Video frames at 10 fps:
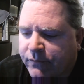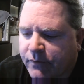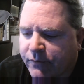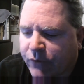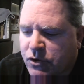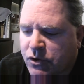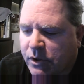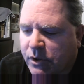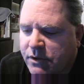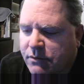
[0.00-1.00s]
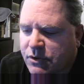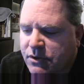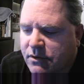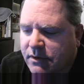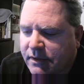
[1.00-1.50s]
The first one was
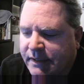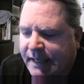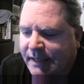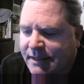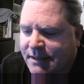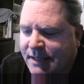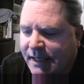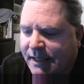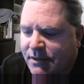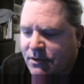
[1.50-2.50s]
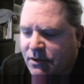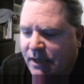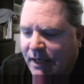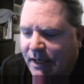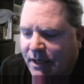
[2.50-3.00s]
getting teens
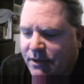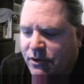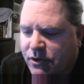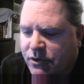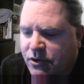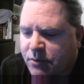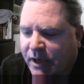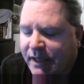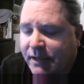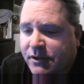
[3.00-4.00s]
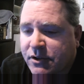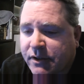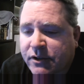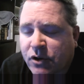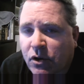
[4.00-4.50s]
to spread it to
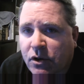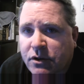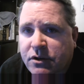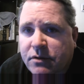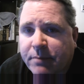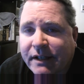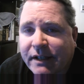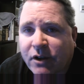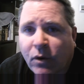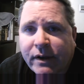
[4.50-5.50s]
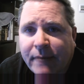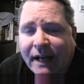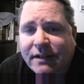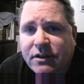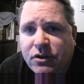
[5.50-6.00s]
the adults by going
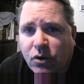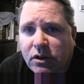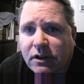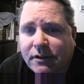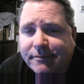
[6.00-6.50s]
back to school.